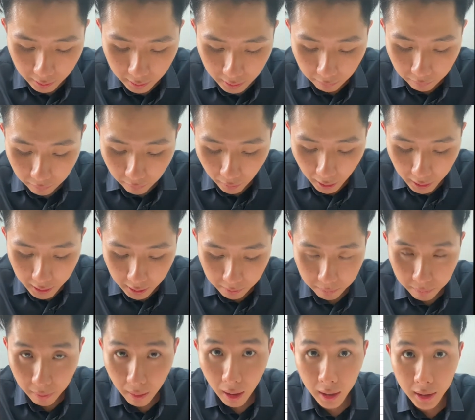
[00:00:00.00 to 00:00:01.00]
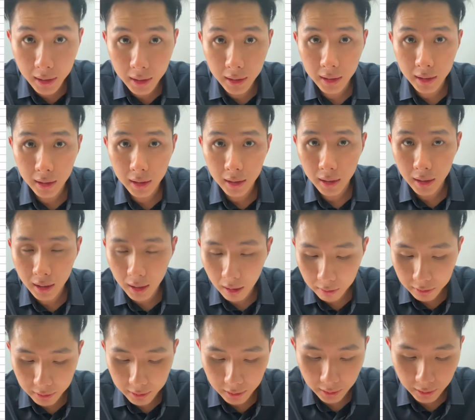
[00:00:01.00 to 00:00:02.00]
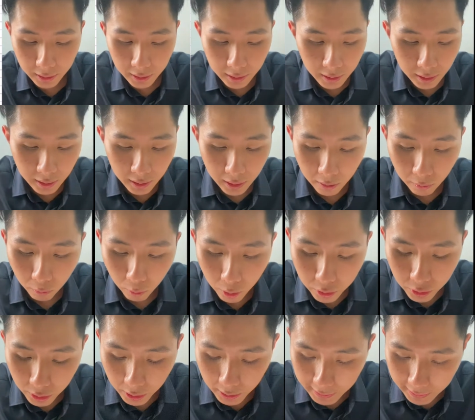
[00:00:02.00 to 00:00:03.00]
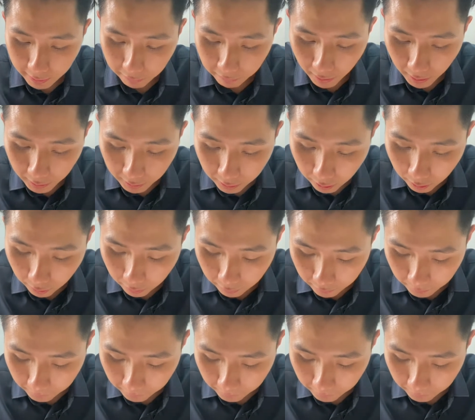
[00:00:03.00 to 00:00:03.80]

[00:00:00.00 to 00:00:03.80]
divided by counter, which is the value of